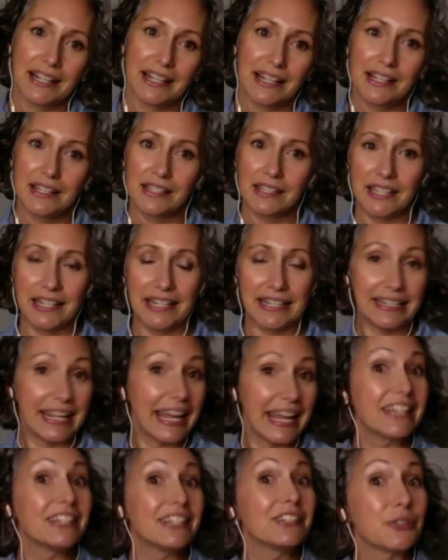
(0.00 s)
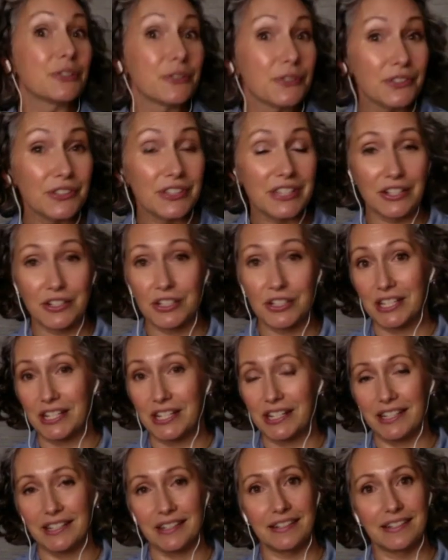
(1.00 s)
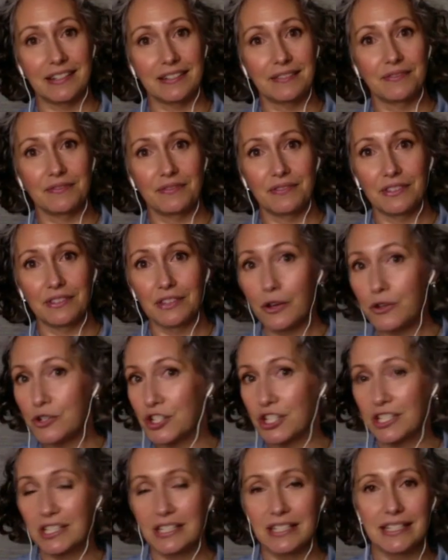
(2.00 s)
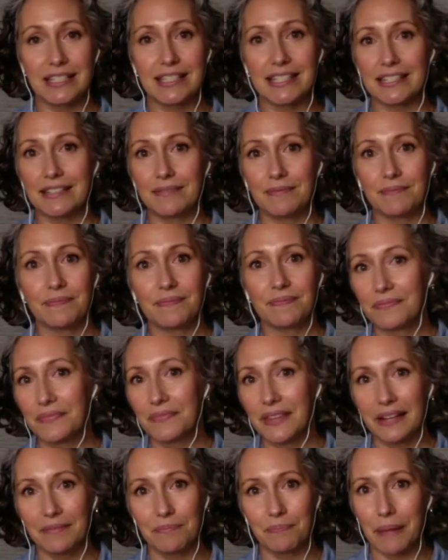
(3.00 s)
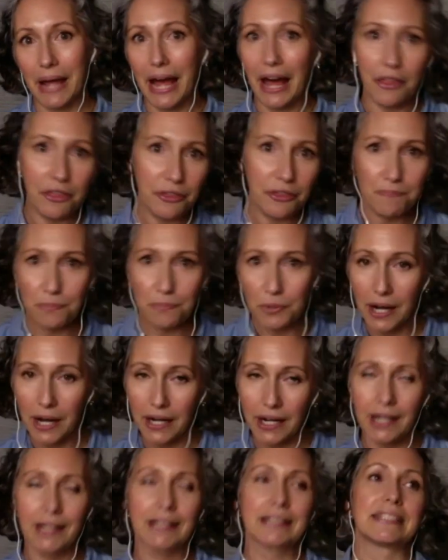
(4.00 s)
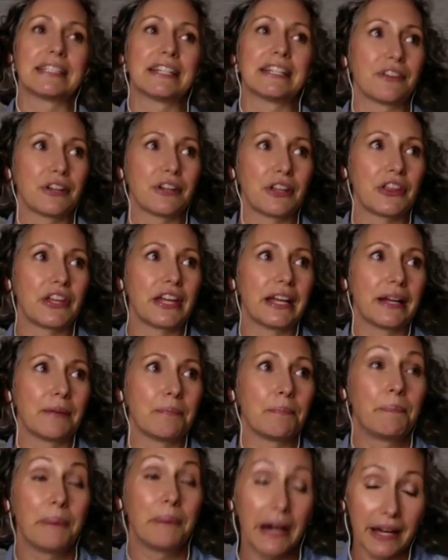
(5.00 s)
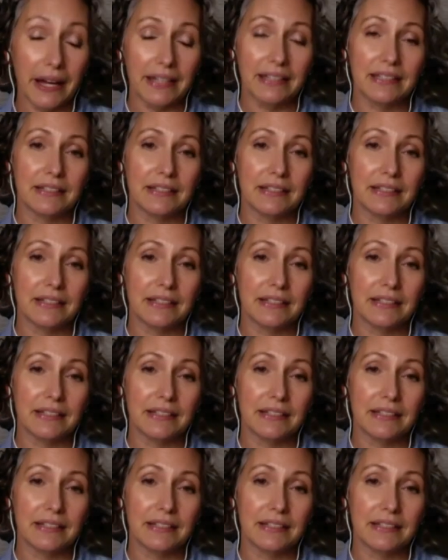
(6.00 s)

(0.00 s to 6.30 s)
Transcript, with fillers: scented candles, their scented lotions and bath products and everything. But